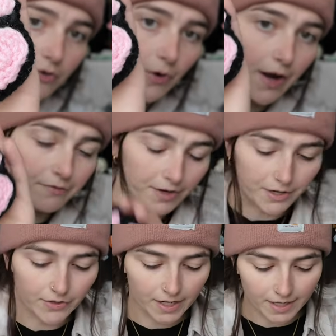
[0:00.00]
craft
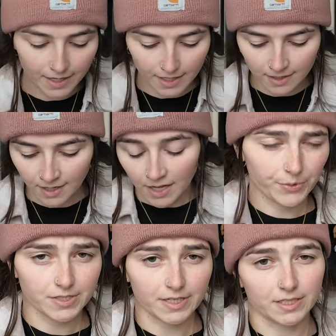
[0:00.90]
fair that I had. It
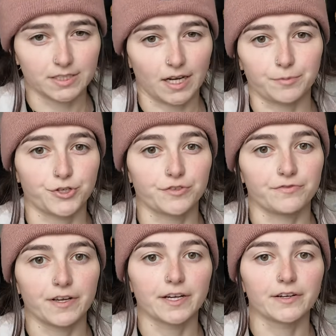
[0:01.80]
was like an adoption
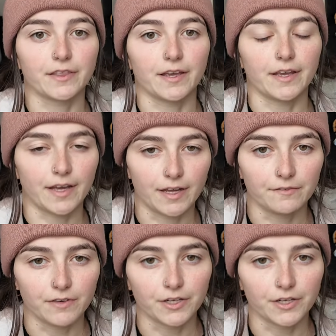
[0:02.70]
fair and they had